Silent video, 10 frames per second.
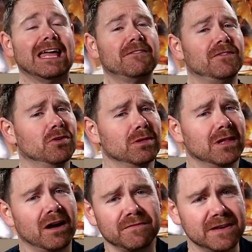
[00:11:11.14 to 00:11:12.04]
if you
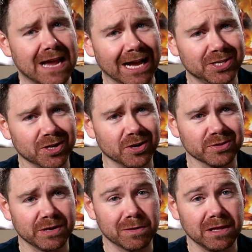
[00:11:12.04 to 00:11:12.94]
love
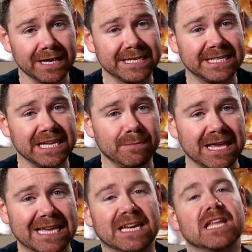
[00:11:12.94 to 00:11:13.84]
nachos and would like to see me
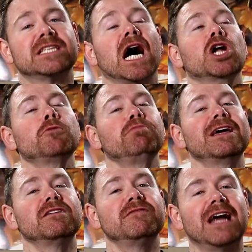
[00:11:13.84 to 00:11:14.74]
eat an entire
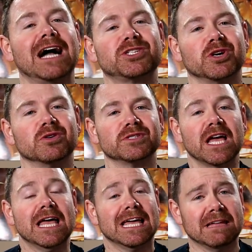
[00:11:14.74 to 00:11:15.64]
plate of nachos
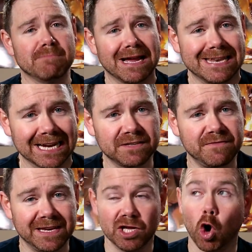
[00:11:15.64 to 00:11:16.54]
in my next
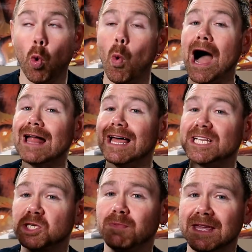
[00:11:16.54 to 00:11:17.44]
video while I
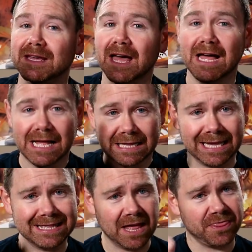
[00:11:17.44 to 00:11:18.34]
speak,
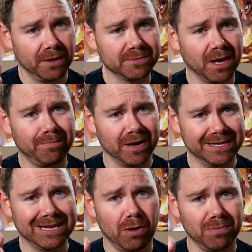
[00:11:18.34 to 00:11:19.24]
click that thumbs up
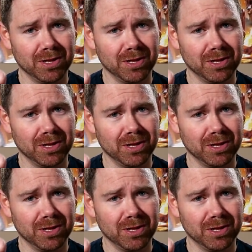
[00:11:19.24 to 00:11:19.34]
button down